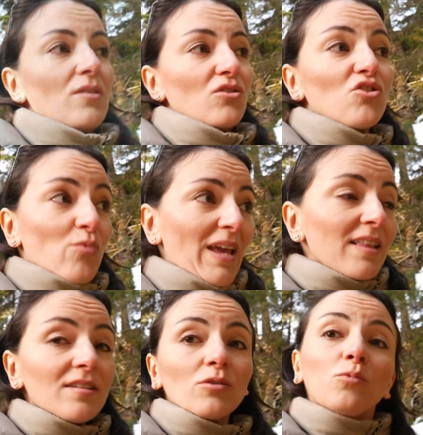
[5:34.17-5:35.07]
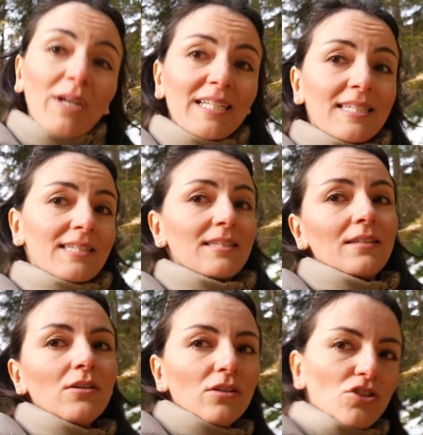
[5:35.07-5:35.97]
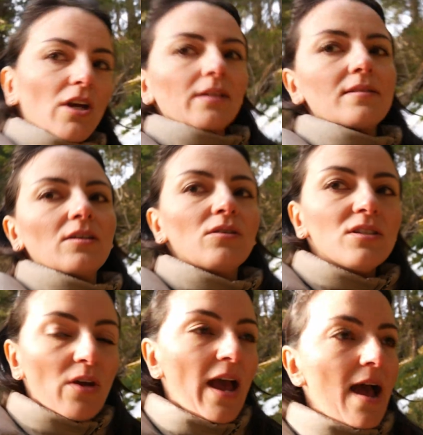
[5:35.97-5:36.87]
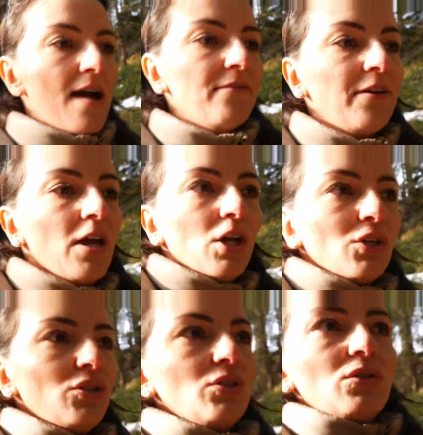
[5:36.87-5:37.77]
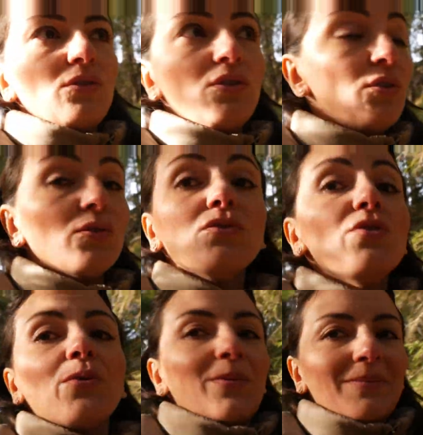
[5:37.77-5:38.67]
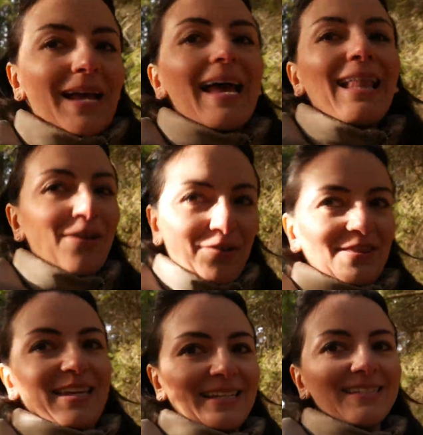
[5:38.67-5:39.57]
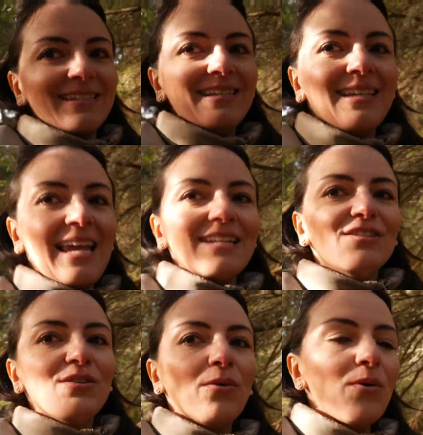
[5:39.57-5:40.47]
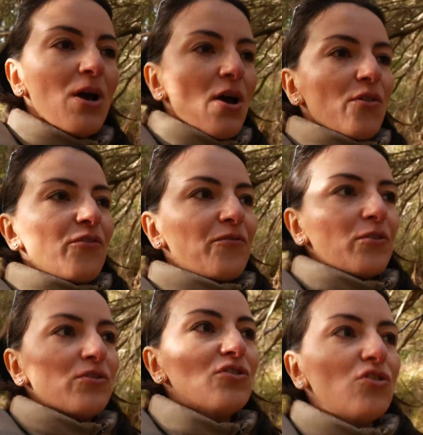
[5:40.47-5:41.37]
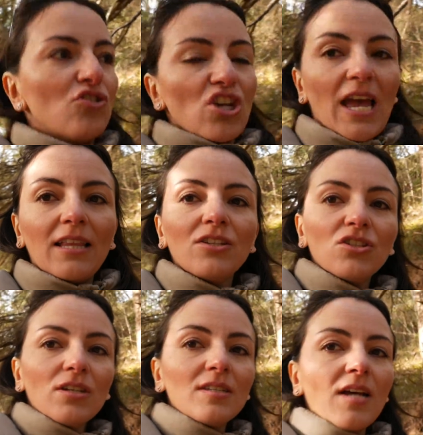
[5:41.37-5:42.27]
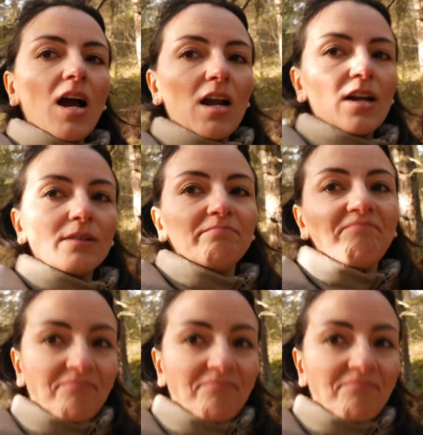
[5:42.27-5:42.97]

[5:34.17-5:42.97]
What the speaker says: strengths or weaknesses your child is going to have. You don't know a lot of things. And so the first challenges are